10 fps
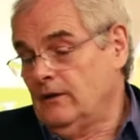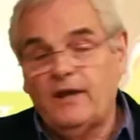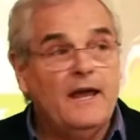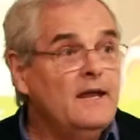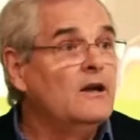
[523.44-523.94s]

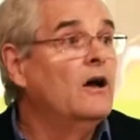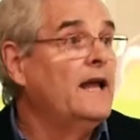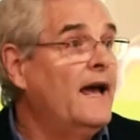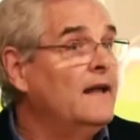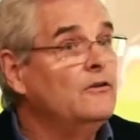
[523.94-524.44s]
Take on
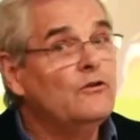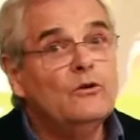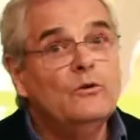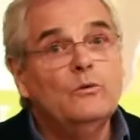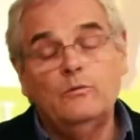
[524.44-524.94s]
how to
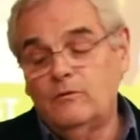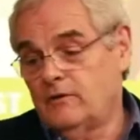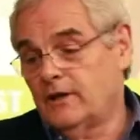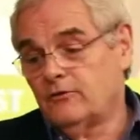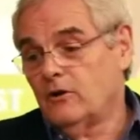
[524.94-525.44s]
do
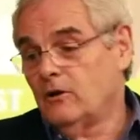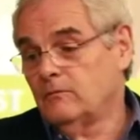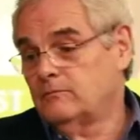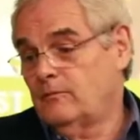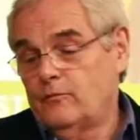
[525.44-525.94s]

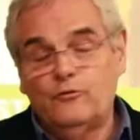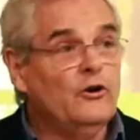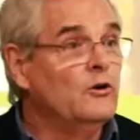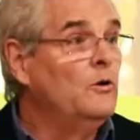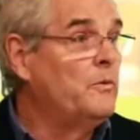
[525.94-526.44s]
digital
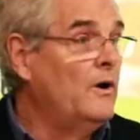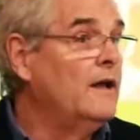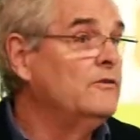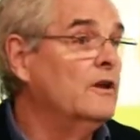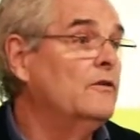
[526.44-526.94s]
journal
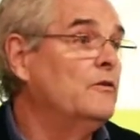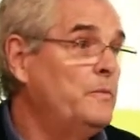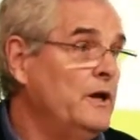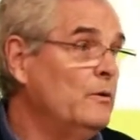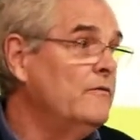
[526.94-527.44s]
projects. It's
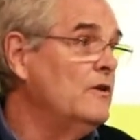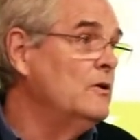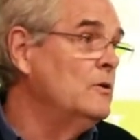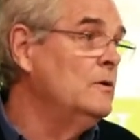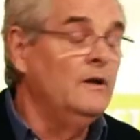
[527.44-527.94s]

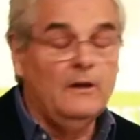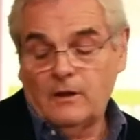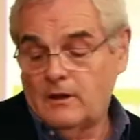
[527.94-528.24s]
peer-reviewed.